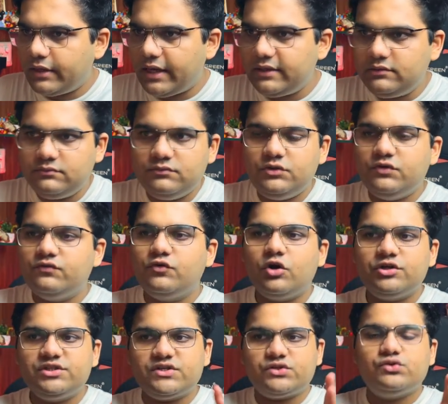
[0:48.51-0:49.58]
and you've
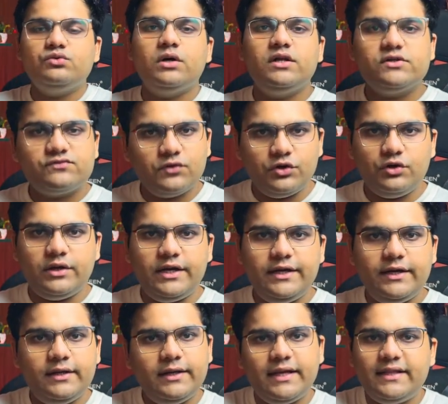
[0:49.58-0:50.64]
got just two colors for your
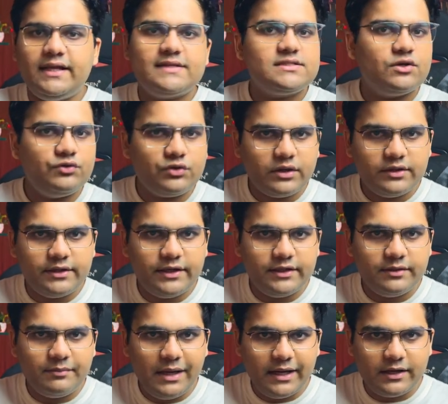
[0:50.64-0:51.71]
gradient, and that's how you can
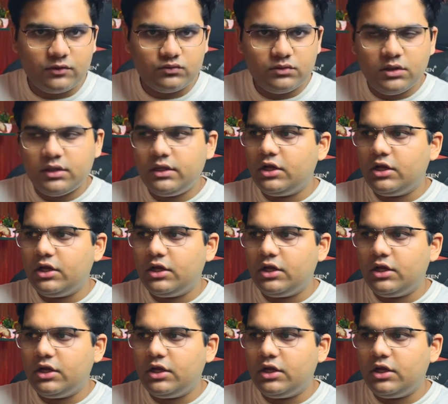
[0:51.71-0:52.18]
create the background.